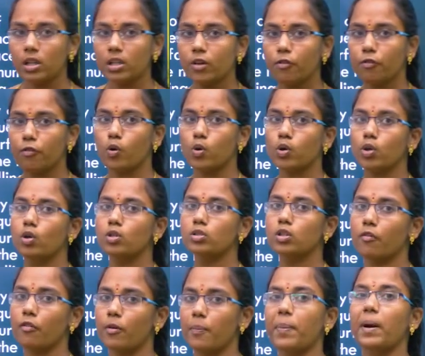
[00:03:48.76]
the photons
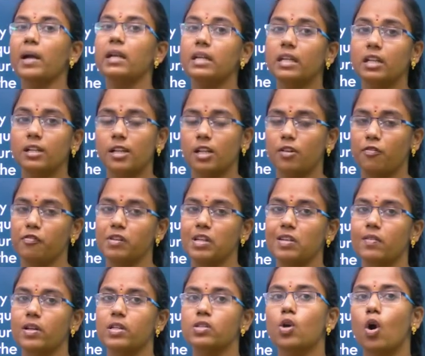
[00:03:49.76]
of a particular
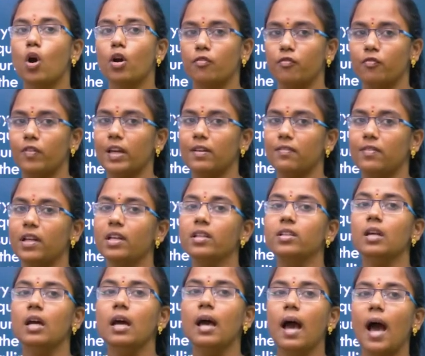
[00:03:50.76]
frequency or
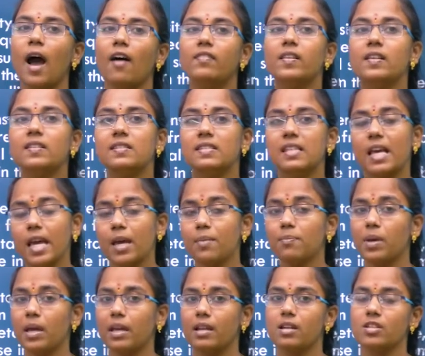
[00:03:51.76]
wavelength have the same
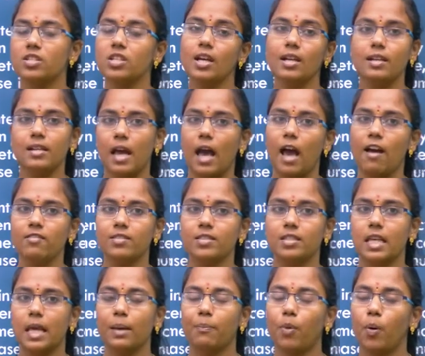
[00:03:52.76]
energy and have
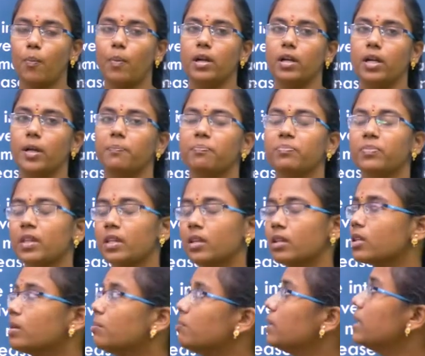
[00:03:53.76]
same momentum.
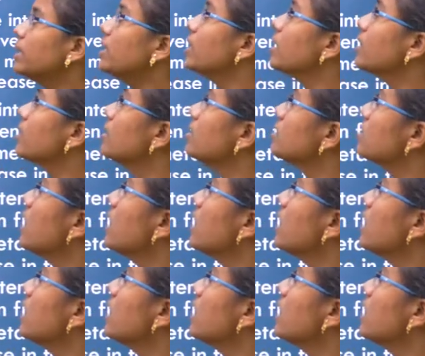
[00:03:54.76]
The meaning is